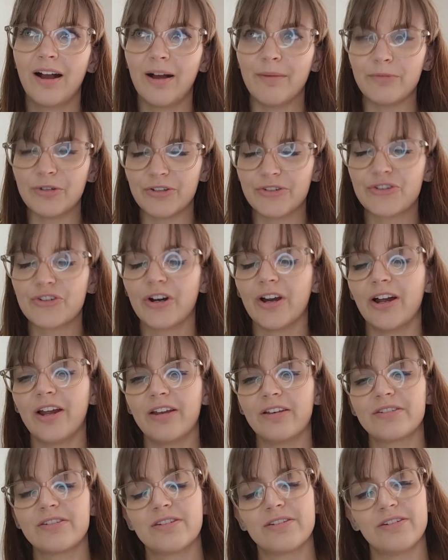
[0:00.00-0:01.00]
I'm just
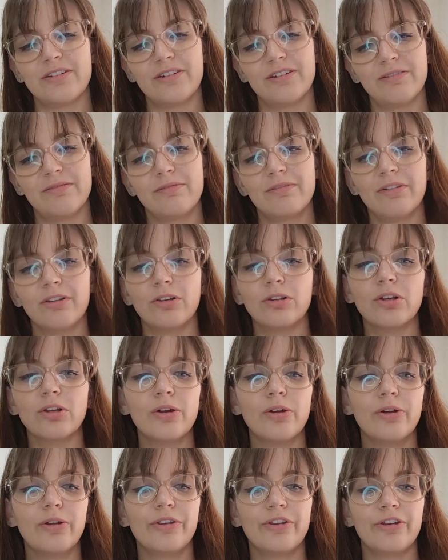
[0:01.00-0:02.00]
trying to
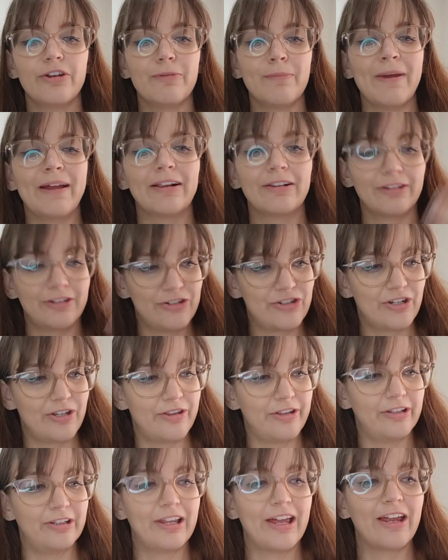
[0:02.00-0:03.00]
learn the
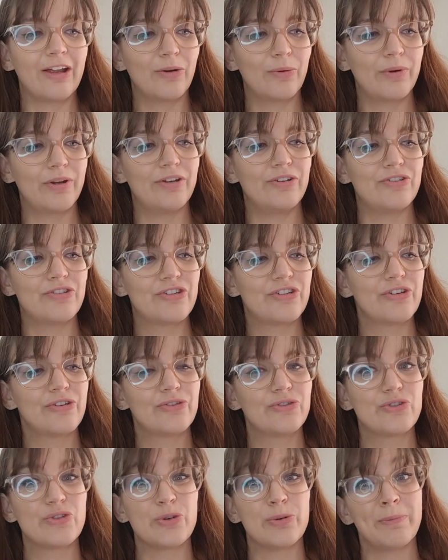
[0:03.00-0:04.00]
nomenclature, the language,
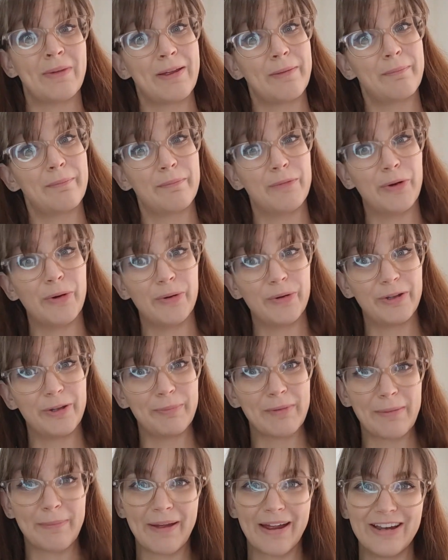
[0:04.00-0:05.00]
to make not
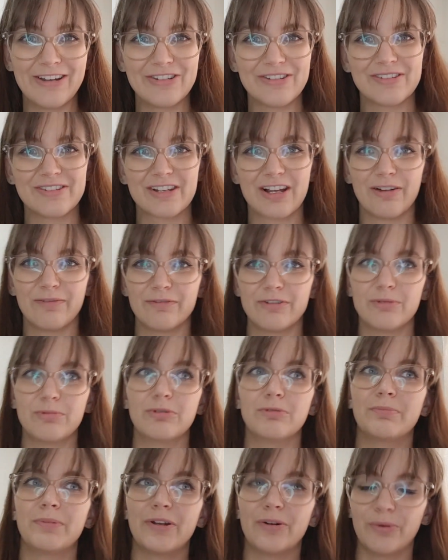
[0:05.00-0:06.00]
only my patients
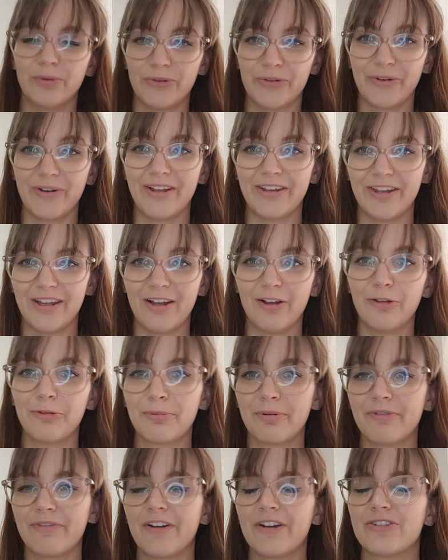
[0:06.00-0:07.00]
comfortable, but also other
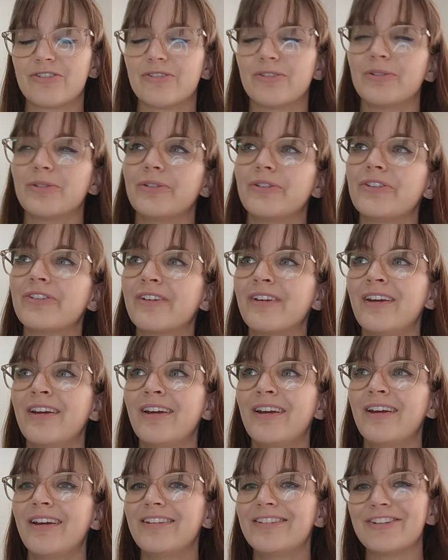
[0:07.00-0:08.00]
health professionals.
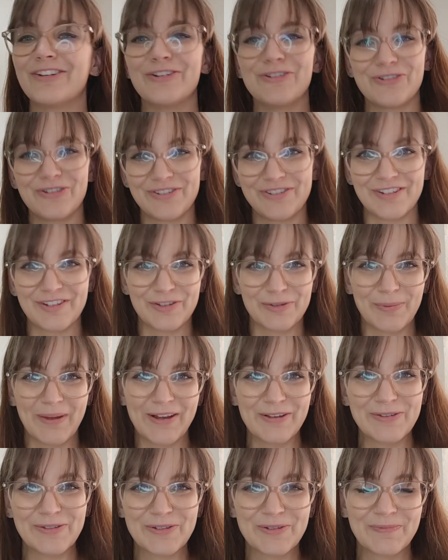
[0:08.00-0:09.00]
It's an interesting
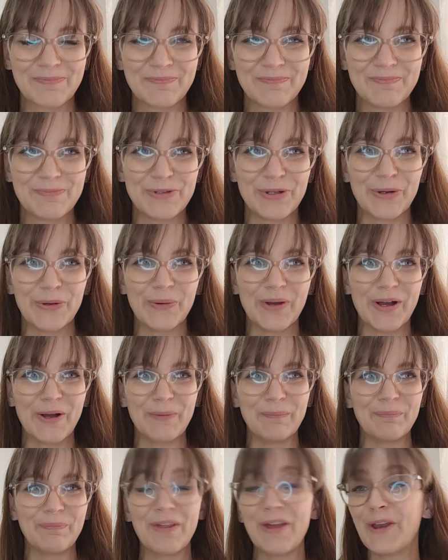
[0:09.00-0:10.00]
space. So
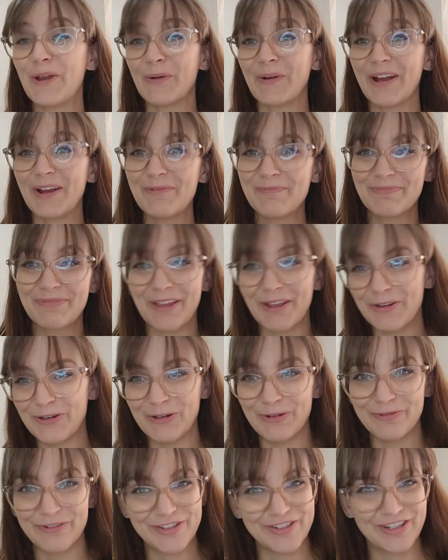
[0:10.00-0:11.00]
anyway, thank
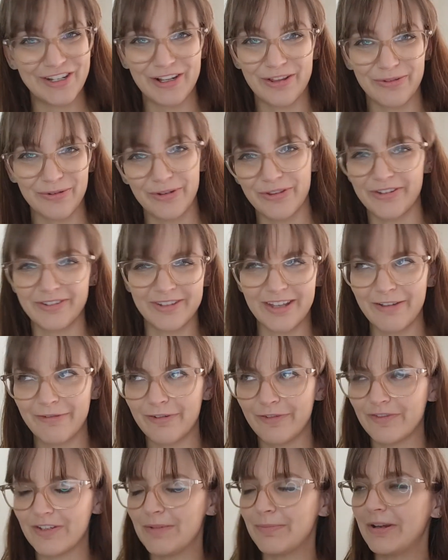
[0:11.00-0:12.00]
you for sitting through this
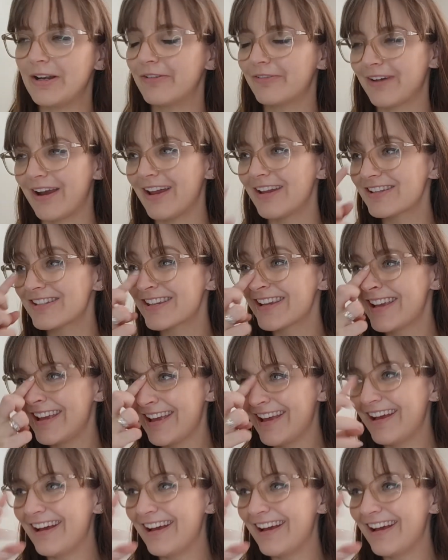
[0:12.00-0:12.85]
15-minute rant.